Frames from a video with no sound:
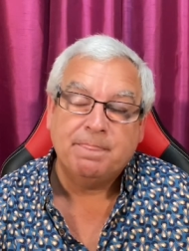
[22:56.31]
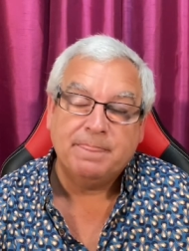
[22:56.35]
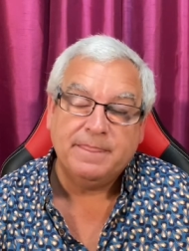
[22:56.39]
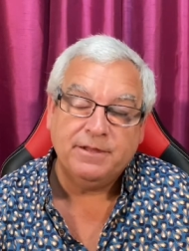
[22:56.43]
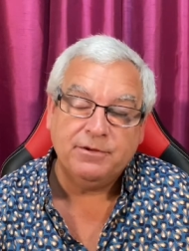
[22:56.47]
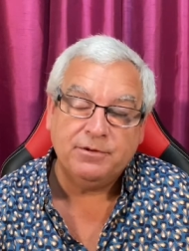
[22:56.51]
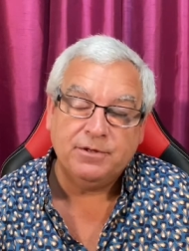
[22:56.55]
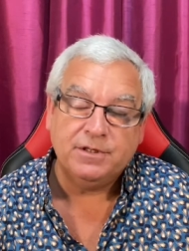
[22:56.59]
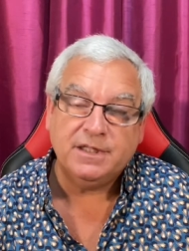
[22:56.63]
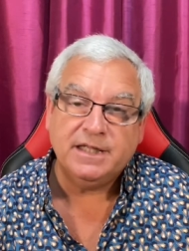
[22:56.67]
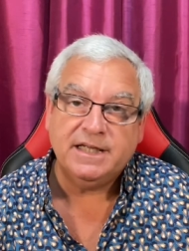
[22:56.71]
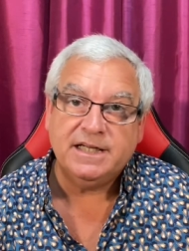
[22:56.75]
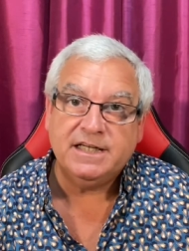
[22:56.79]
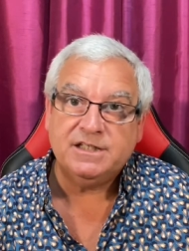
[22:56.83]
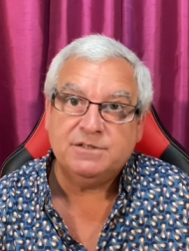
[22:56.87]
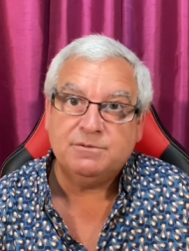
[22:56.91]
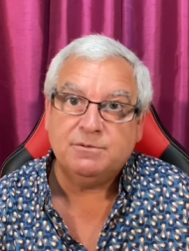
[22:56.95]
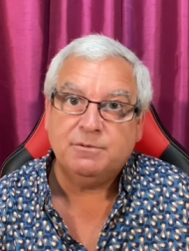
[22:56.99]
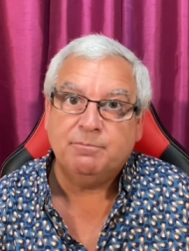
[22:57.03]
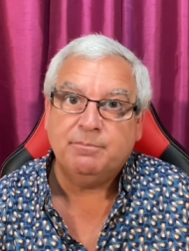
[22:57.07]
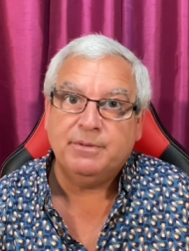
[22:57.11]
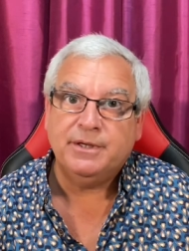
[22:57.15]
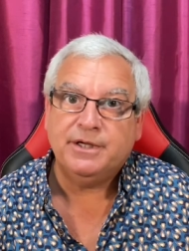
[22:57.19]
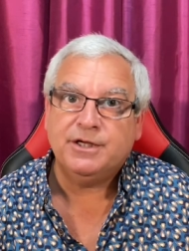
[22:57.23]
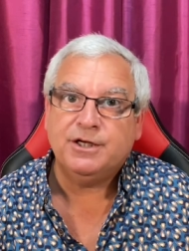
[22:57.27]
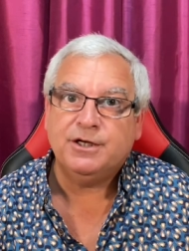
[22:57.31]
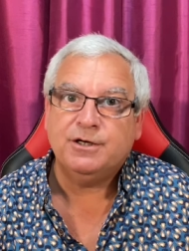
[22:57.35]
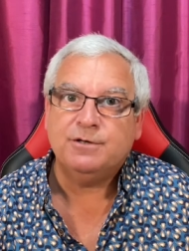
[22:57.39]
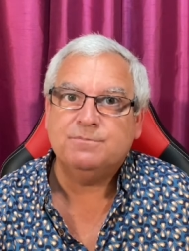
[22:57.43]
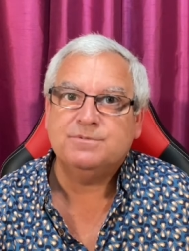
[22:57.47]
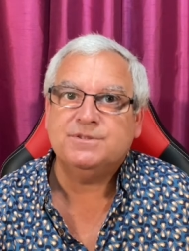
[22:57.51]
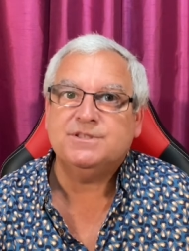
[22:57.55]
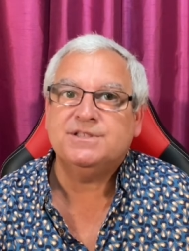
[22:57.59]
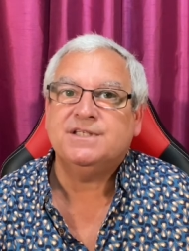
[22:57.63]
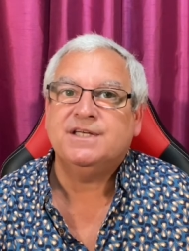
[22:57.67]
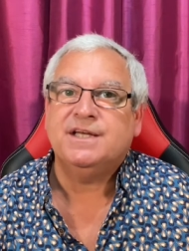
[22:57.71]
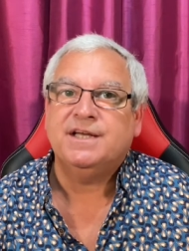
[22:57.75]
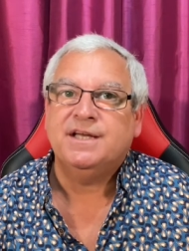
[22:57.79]
ukuleles with
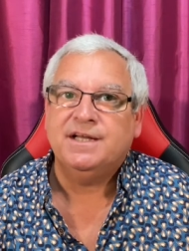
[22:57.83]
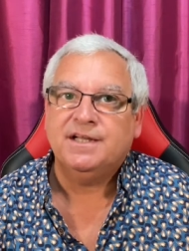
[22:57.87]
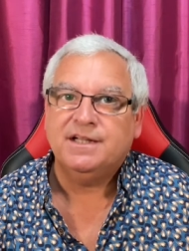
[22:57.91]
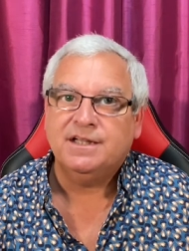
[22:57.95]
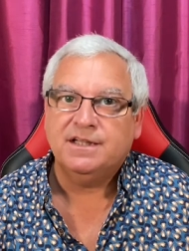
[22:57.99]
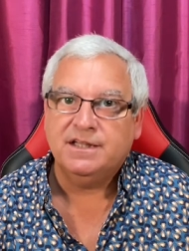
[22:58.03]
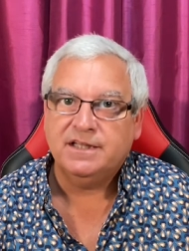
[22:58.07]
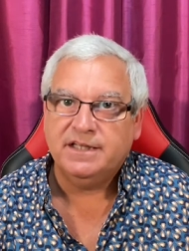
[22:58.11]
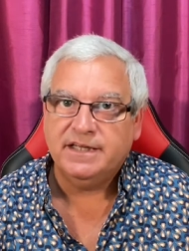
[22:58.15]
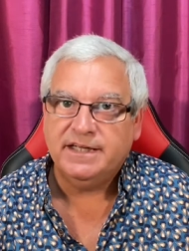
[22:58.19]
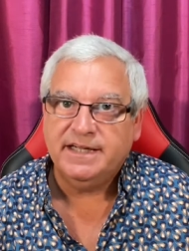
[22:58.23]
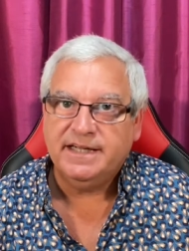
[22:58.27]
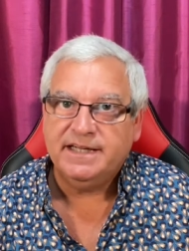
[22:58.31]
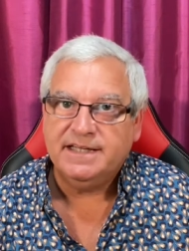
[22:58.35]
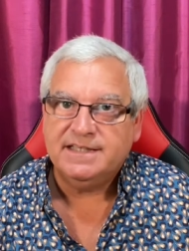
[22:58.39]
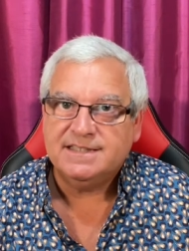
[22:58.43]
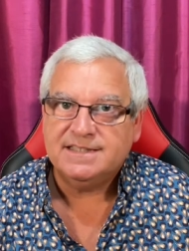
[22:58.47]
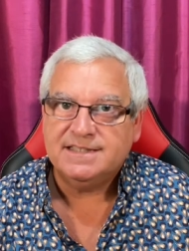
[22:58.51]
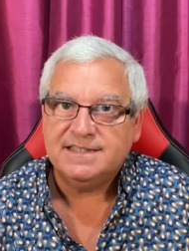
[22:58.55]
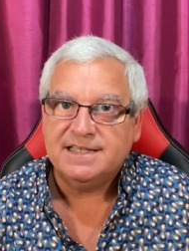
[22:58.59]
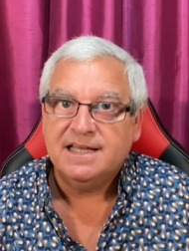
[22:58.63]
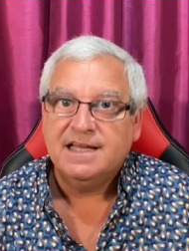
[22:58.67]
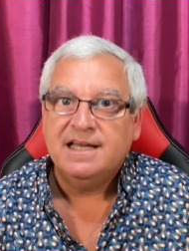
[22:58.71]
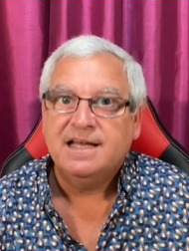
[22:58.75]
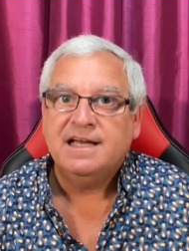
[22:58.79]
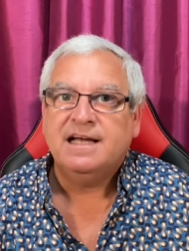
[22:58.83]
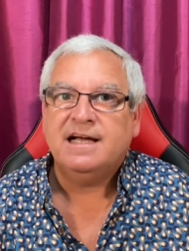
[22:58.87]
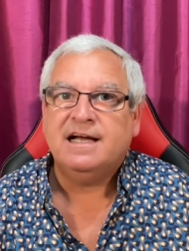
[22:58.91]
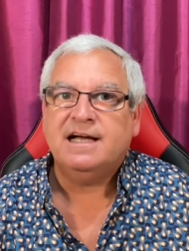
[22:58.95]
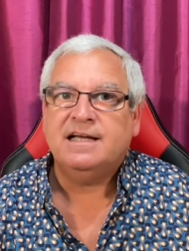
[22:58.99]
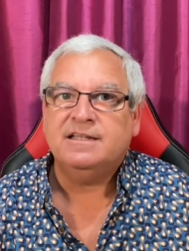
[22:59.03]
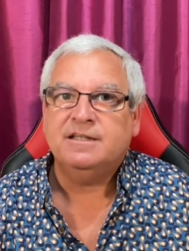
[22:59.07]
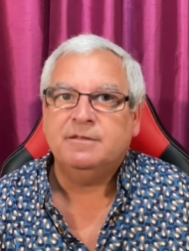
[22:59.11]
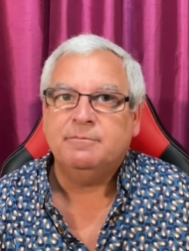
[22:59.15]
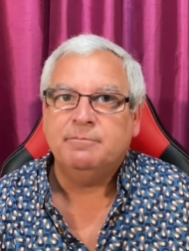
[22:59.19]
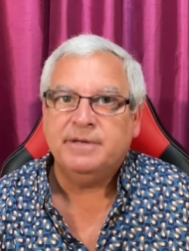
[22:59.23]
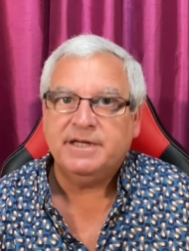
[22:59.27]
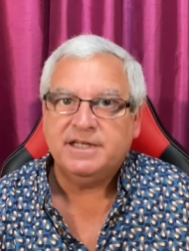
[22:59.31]
pickups, leads,
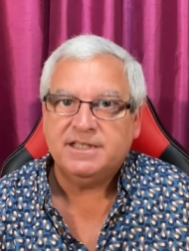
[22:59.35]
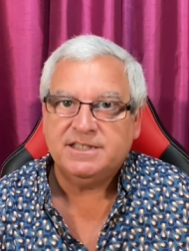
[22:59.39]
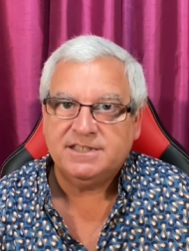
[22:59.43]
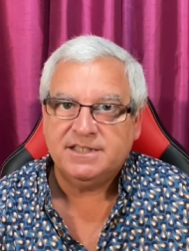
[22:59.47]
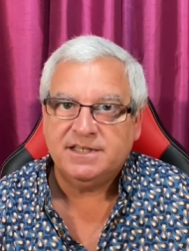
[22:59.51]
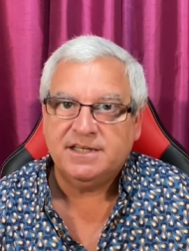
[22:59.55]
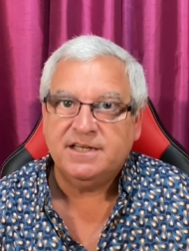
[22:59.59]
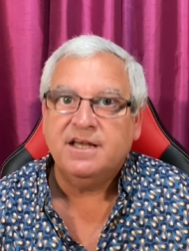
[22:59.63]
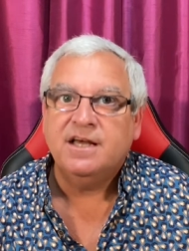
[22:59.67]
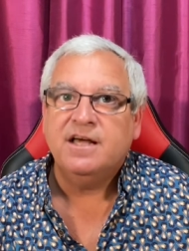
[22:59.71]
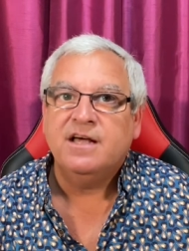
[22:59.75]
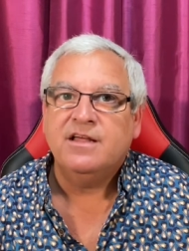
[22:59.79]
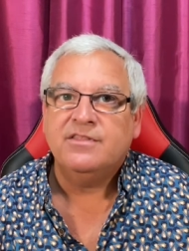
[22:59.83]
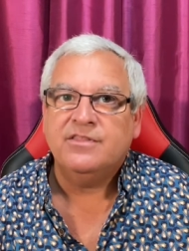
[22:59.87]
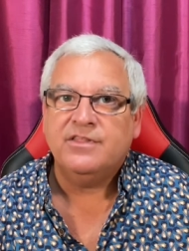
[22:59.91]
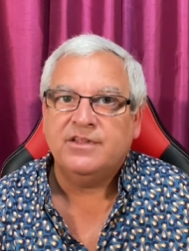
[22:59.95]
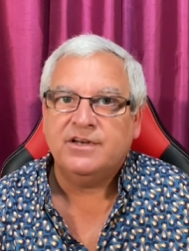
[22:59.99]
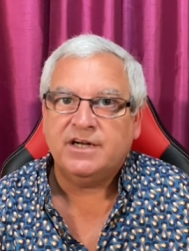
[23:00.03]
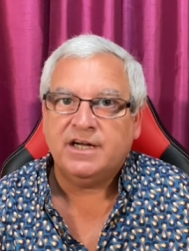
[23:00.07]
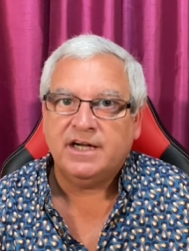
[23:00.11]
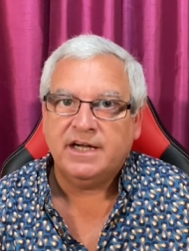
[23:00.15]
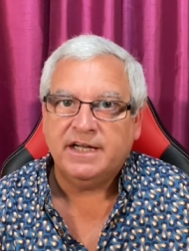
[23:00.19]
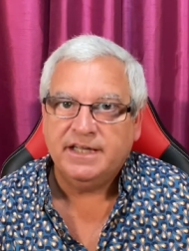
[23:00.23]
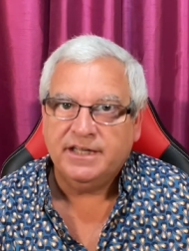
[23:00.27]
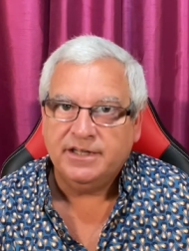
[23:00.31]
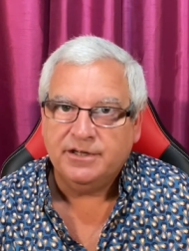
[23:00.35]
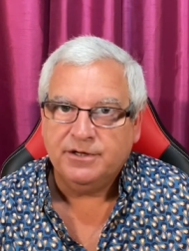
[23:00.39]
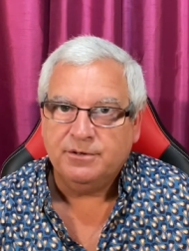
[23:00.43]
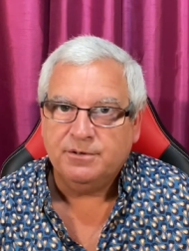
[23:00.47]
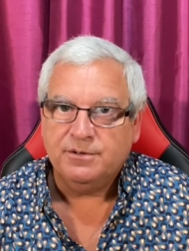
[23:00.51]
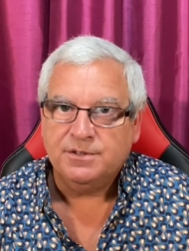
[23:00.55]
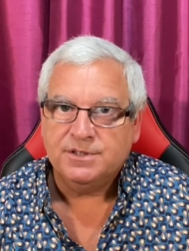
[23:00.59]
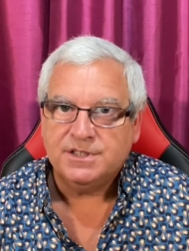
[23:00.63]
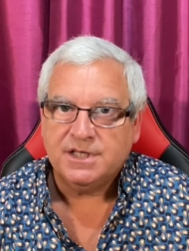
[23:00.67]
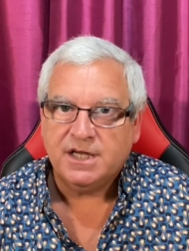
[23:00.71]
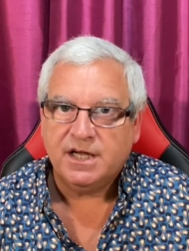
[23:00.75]
and the mixer that I use.